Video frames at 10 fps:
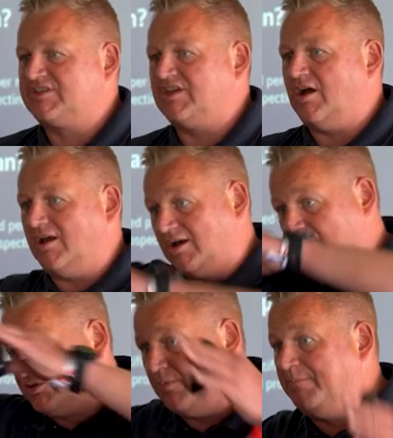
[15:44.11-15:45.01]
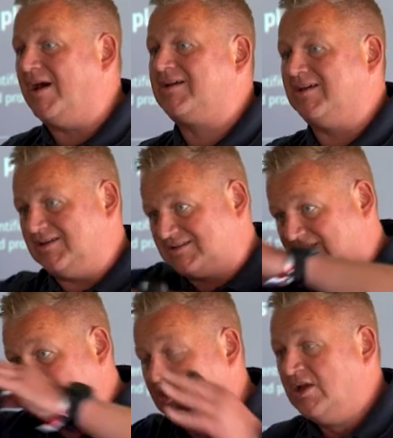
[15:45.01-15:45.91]
silos or buckets
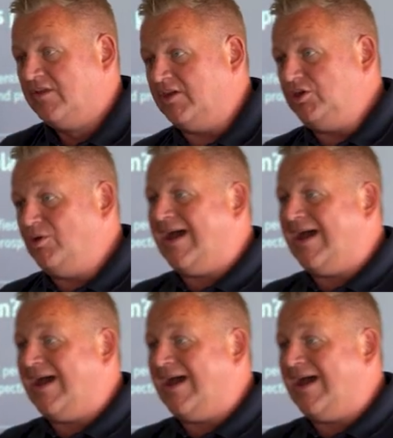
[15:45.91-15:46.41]
and that you